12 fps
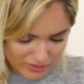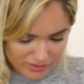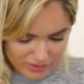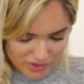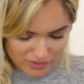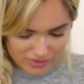real
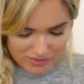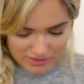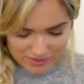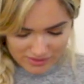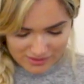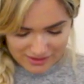cute
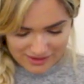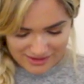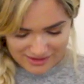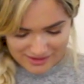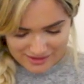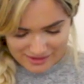
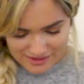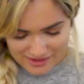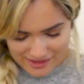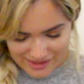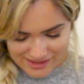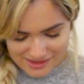
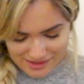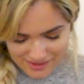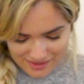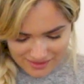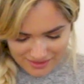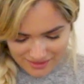and
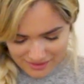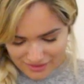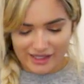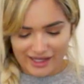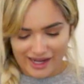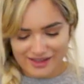stuff.
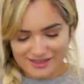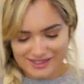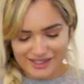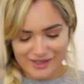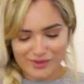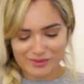It kind of looks
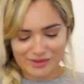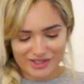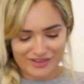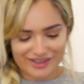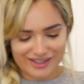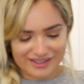like I know what I'm
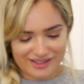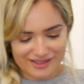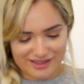doing, right?